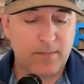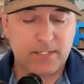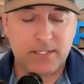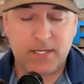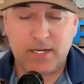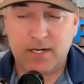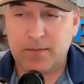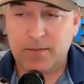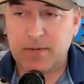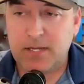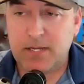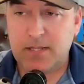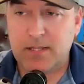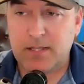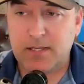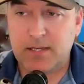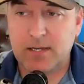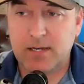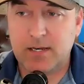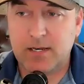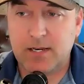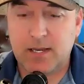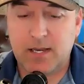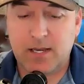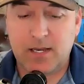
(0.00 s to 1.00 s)
is going to be
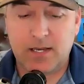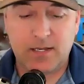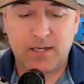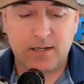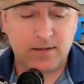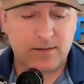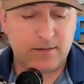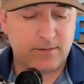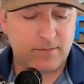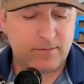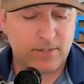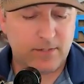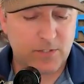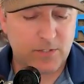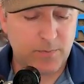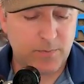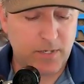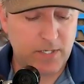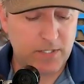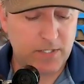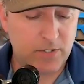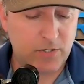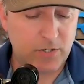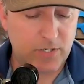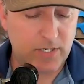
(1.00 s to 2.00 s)
the
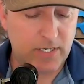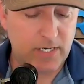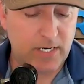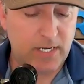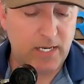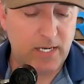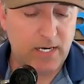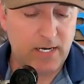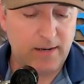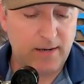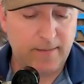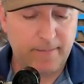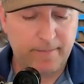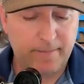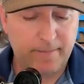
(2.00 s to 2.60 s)
sponsor today.